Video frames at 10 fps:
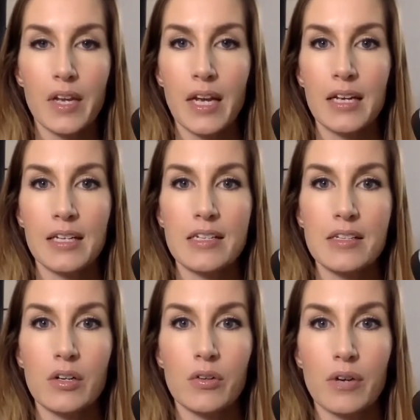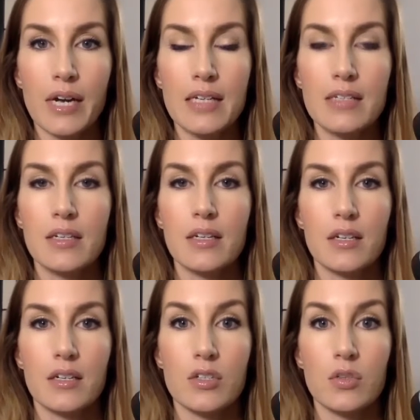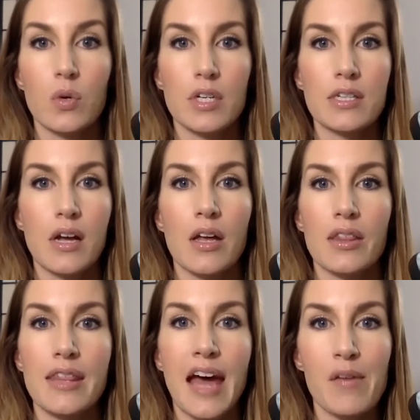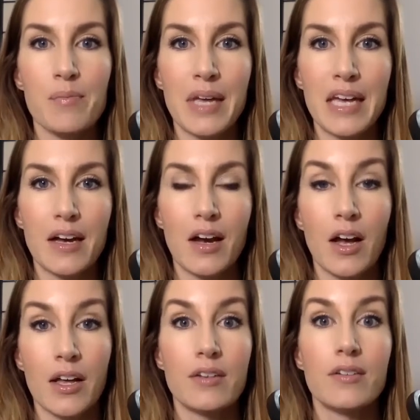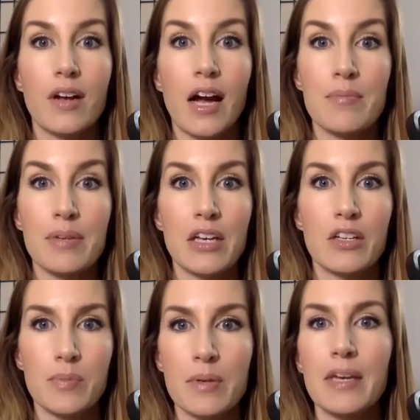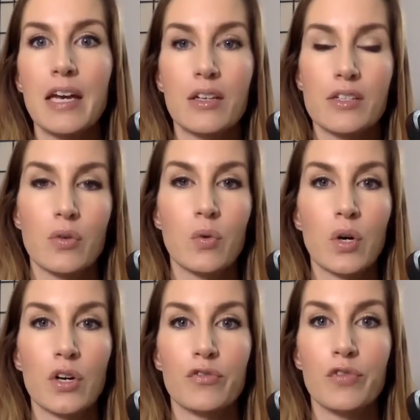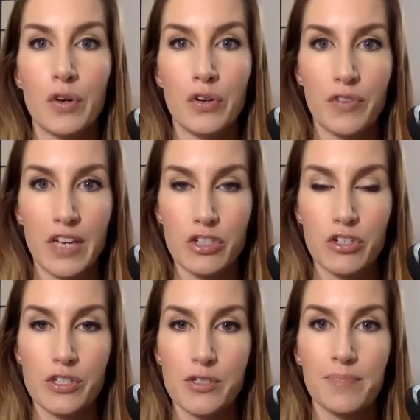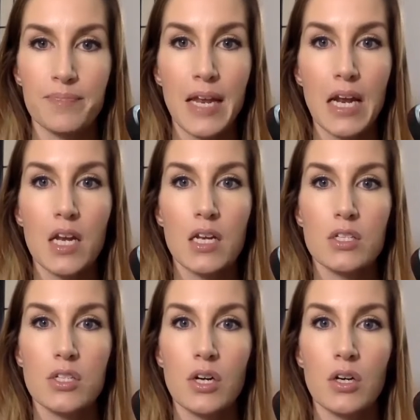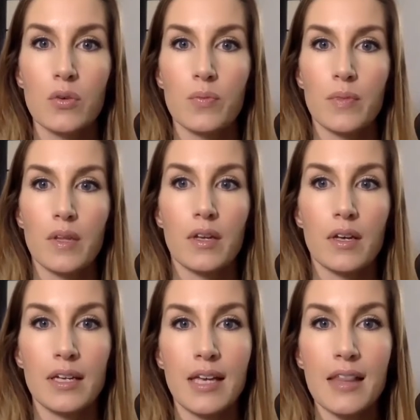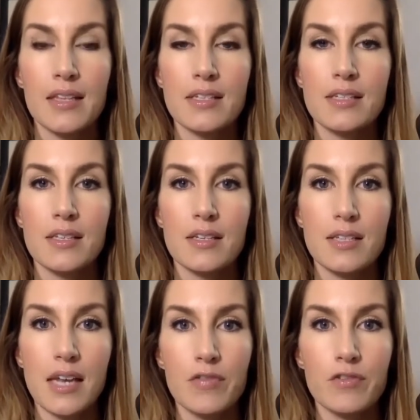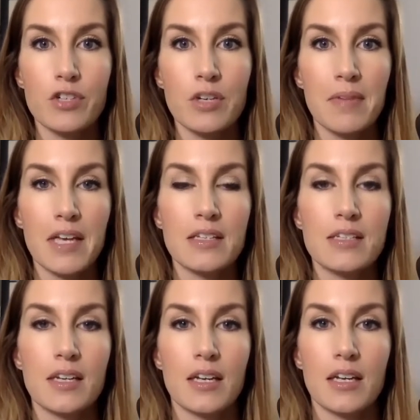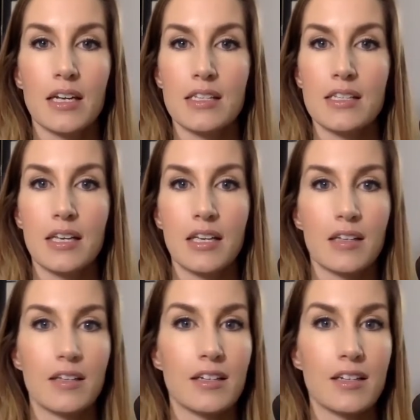and he's a great source on that bit on IPLs, BBLs, or photofacials. So again, this is a safe treatment. It's a